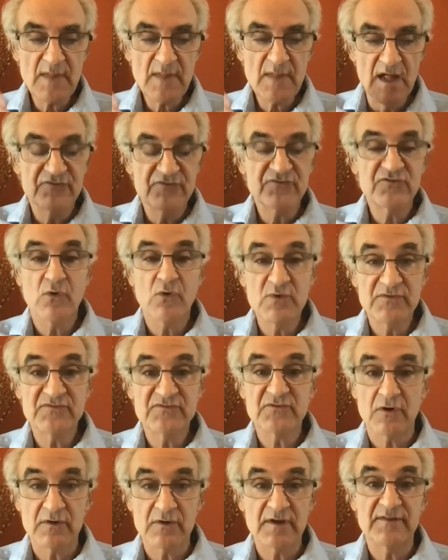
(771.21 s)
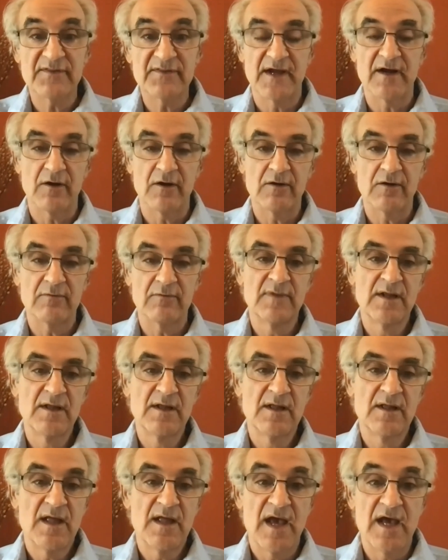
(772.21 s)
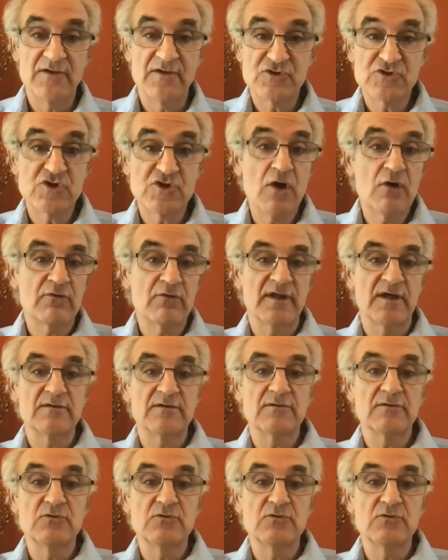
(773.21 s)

And so we started there and showed that